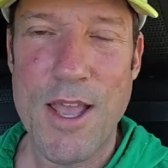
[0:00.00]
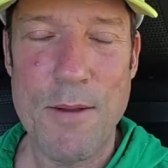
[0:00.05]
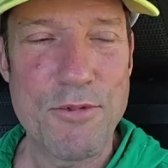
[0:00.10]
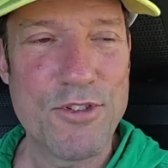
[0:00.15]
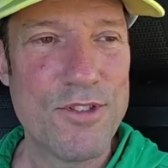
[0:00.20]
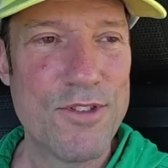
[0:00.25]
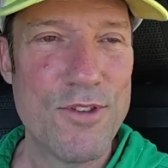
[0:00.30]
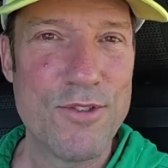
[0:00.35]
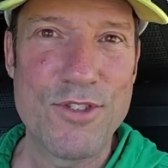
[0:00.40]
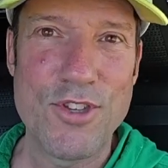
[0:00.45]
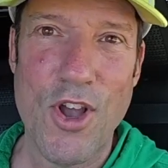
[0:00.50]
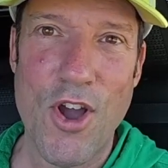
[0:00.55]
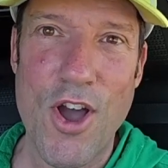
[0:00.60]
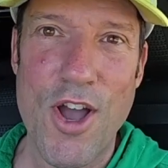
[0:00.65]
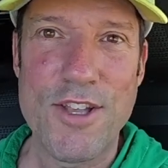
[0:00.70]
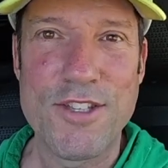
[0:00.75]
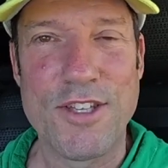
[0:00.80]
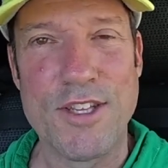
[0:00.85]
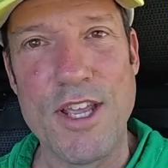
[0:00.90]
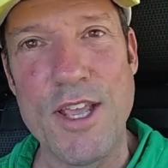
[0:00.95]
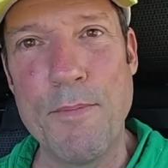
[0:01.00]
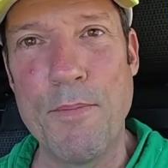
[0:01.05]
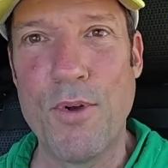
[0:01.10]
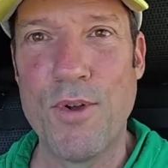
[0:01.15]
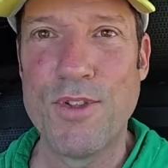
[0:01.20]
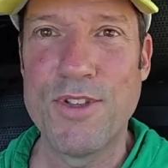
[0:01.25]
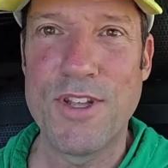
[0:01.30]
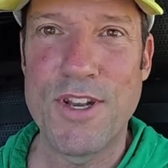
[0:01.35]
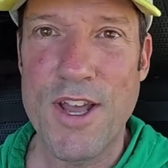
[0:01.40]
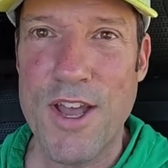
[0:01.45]
How much do those cost? And he
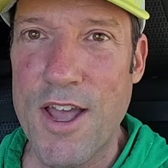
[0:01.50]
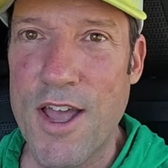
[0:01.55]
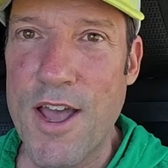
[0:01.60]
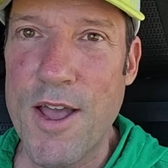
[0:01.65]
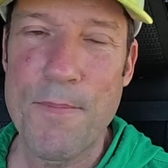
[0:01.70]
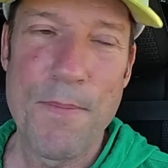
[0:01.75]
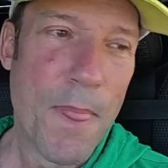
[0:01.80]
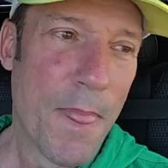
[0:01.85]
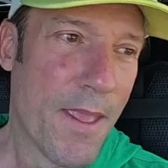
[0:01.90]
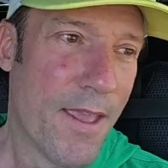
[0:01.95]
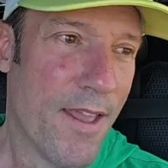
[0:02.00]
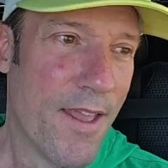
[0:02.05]
pulled it up,